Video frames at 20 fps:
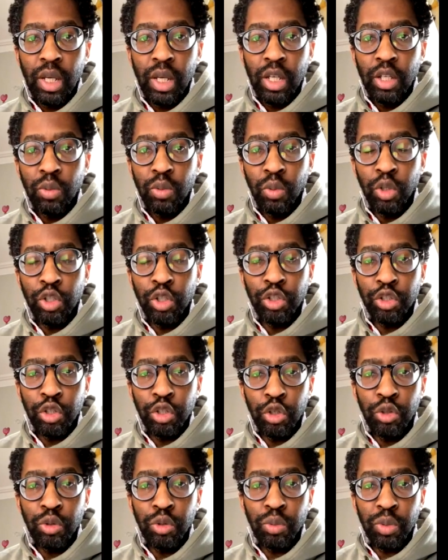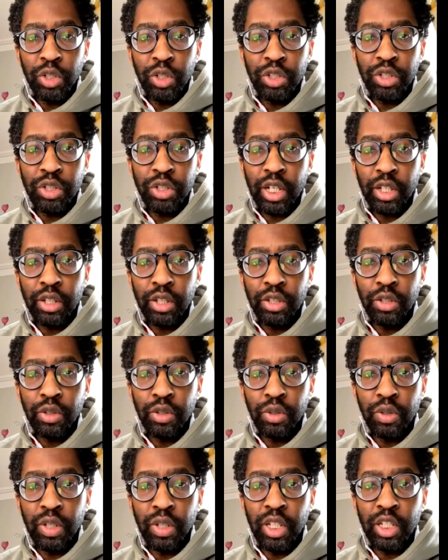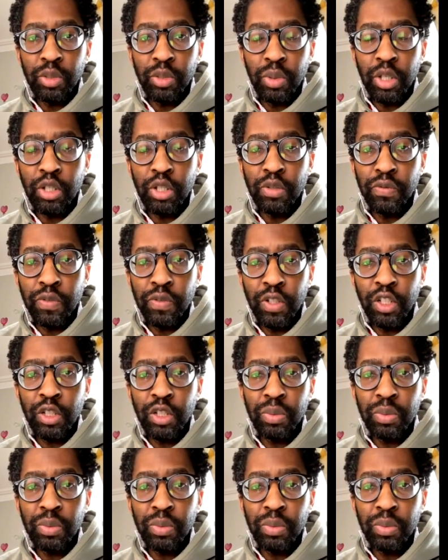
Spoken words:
What you do not wish to do is where you finish